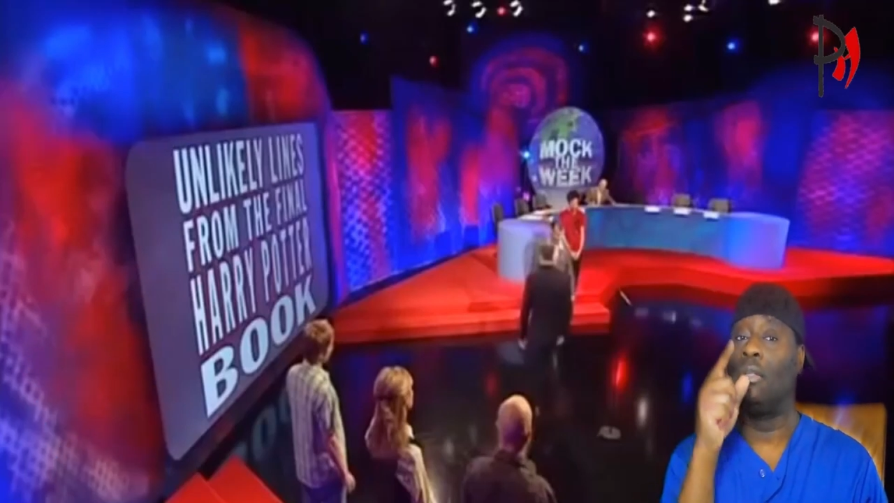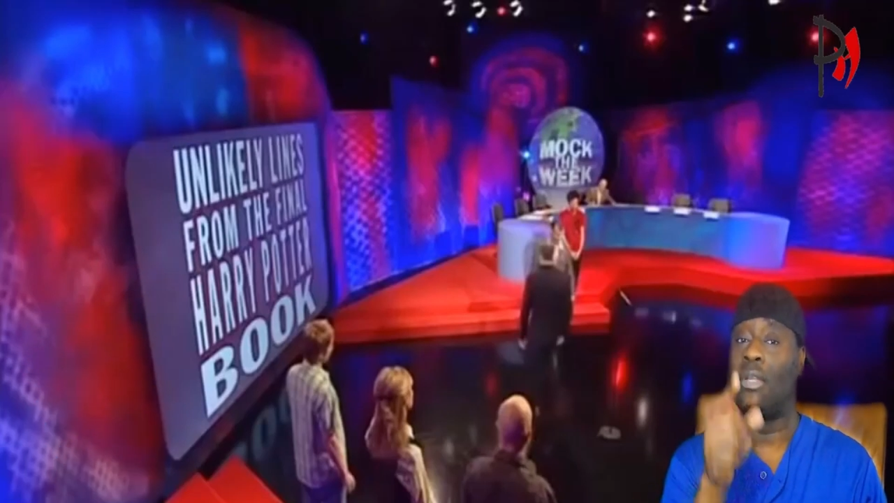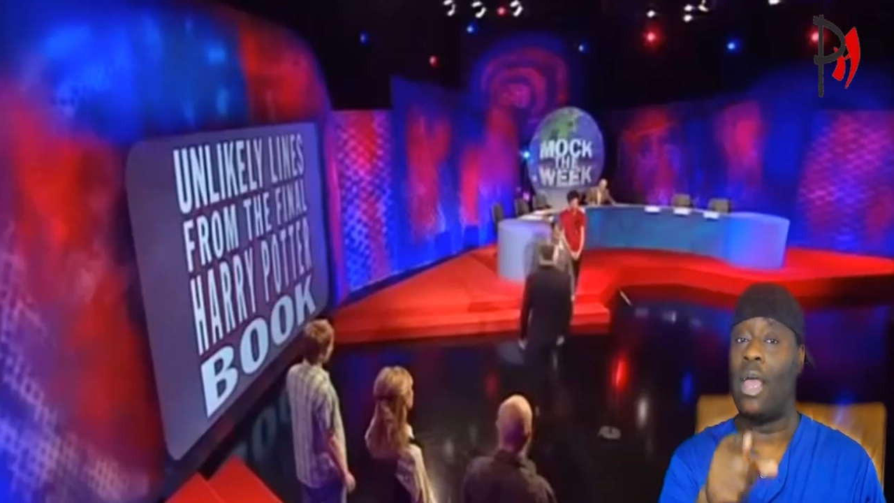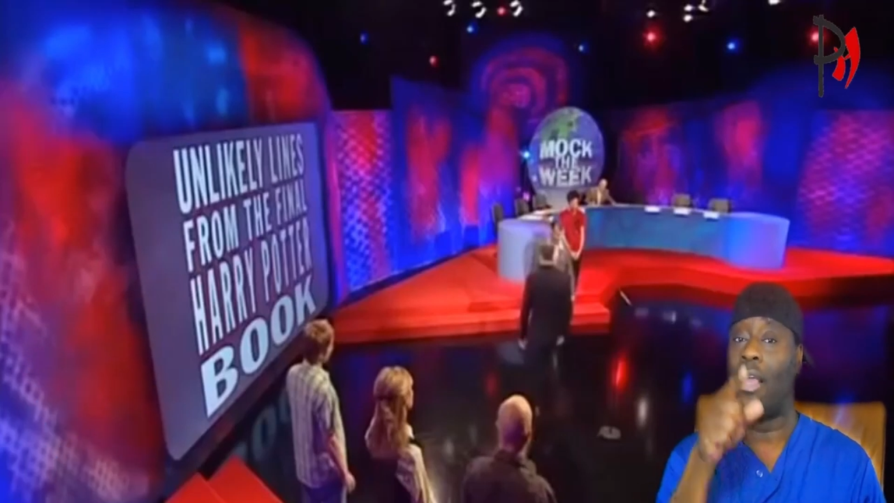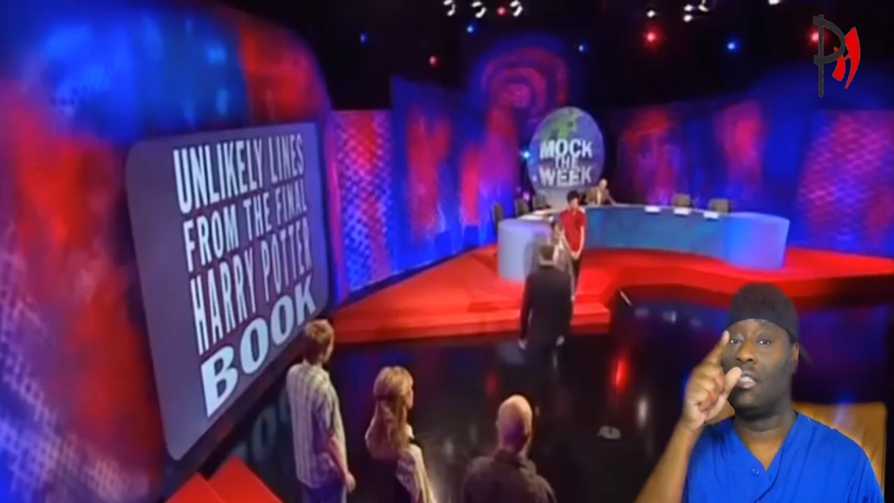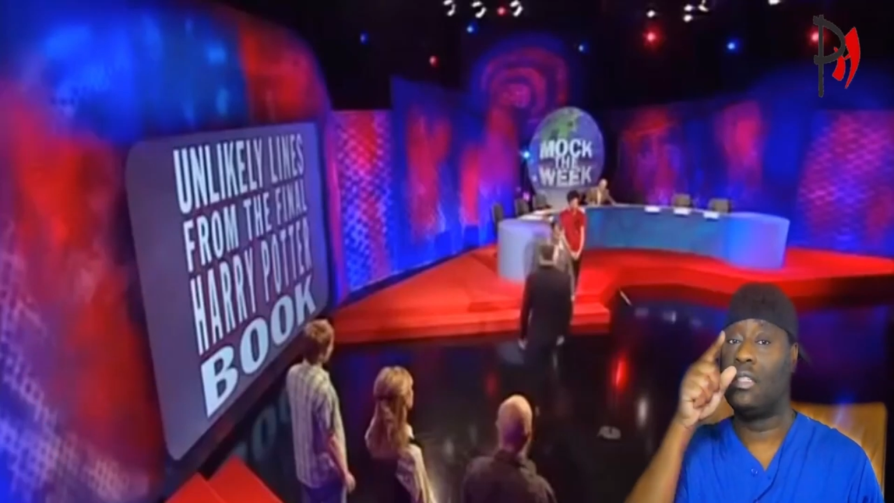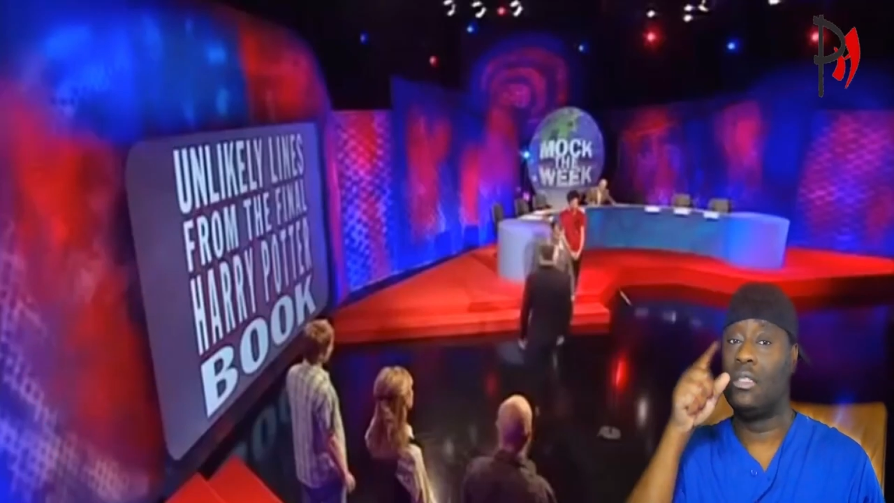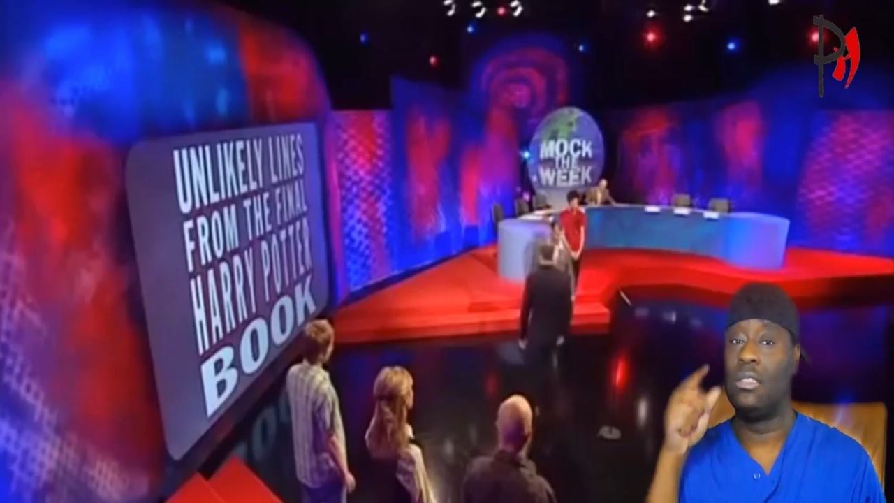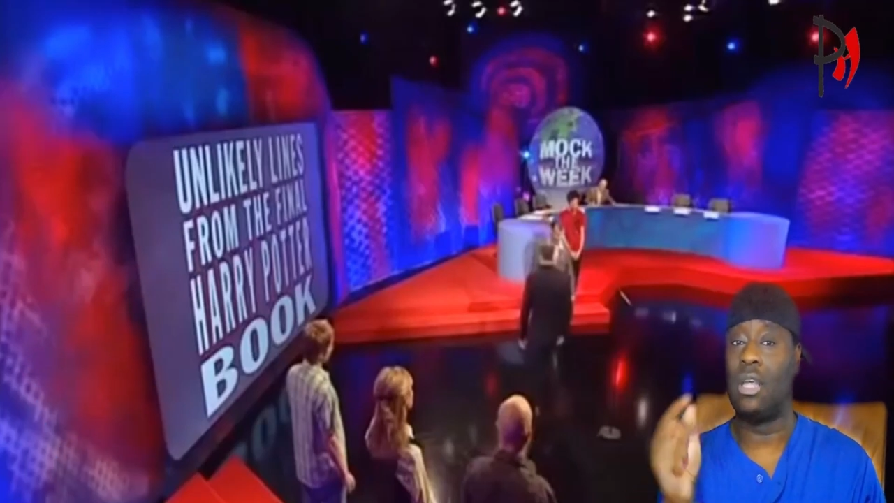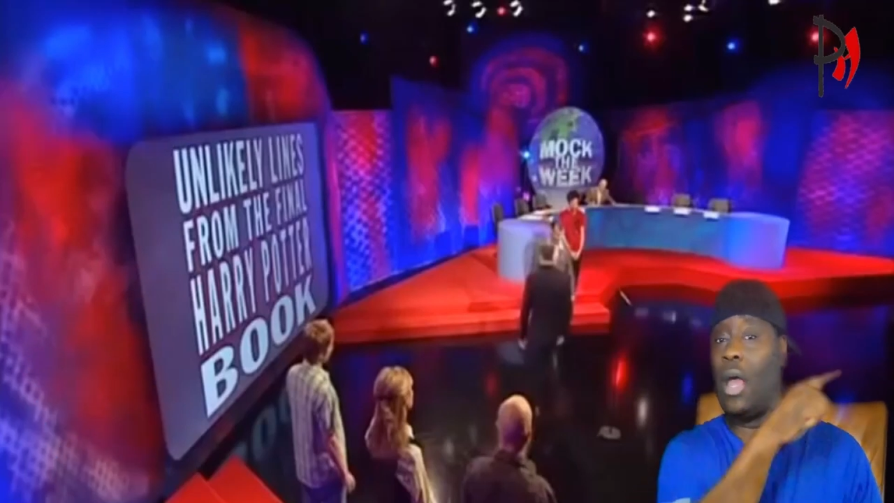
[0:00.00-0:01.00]

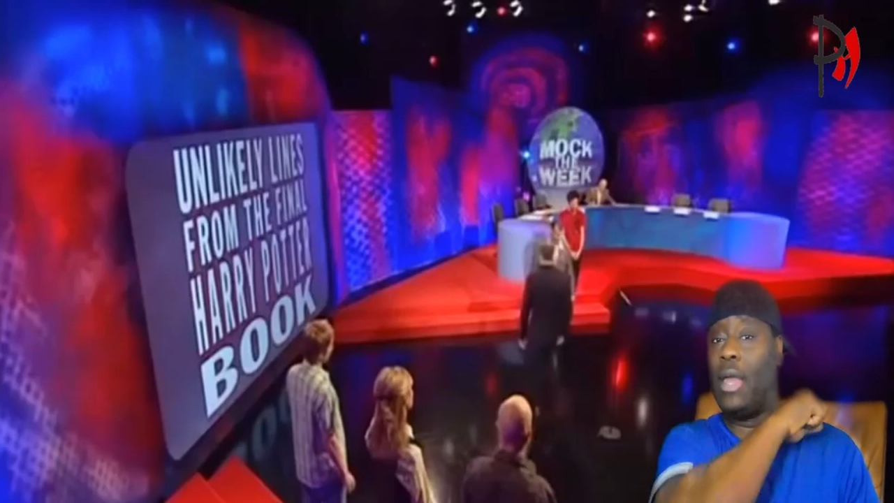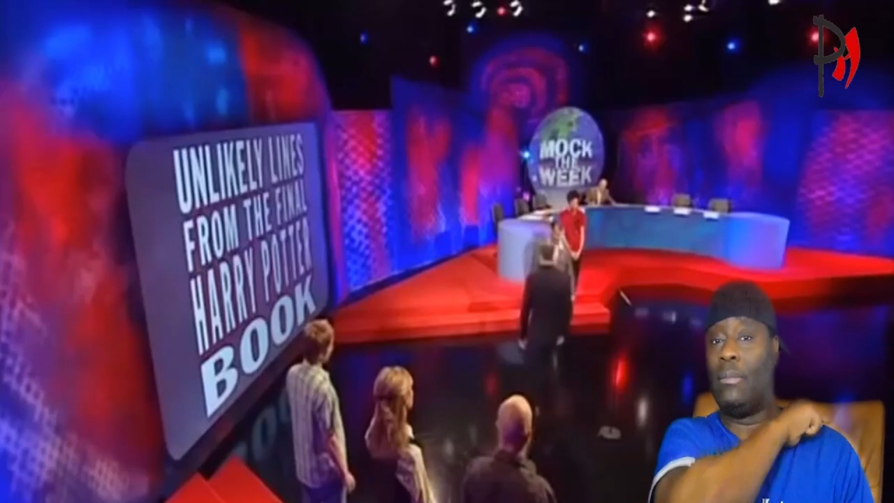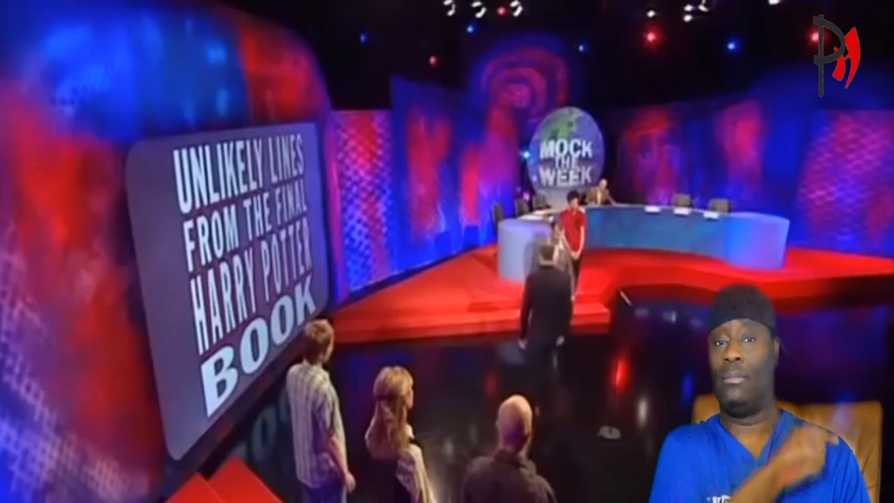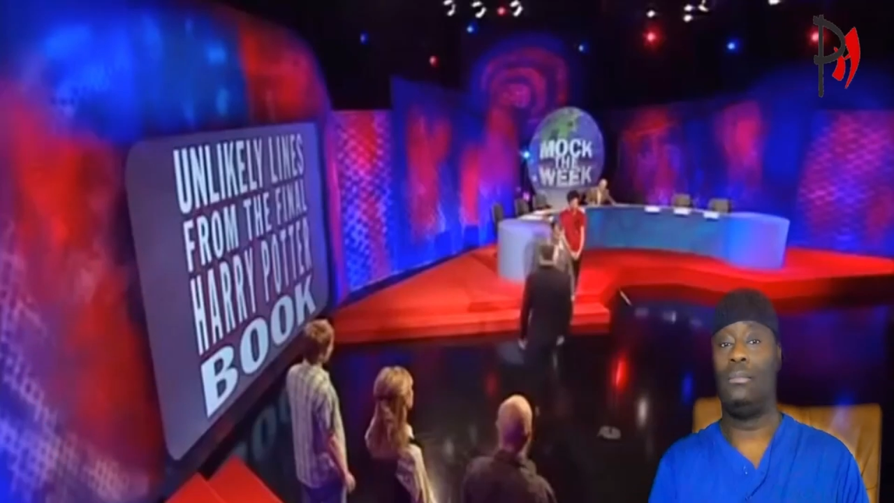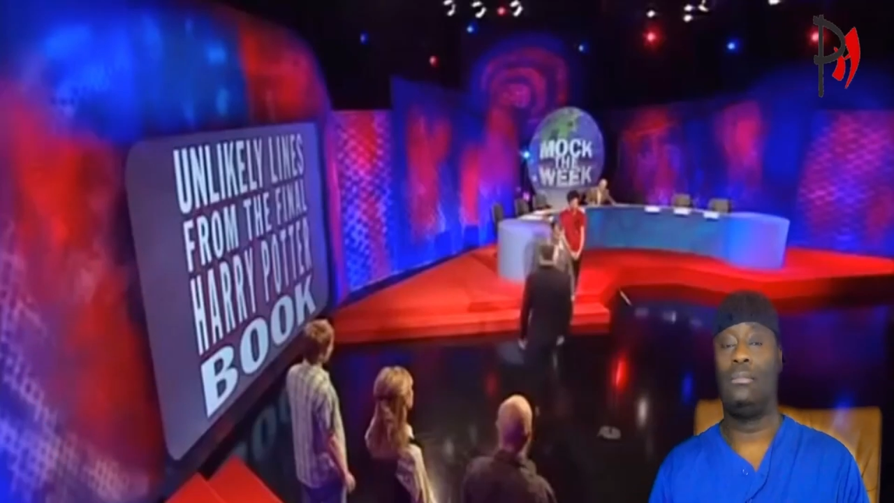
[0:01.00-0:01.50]
next time,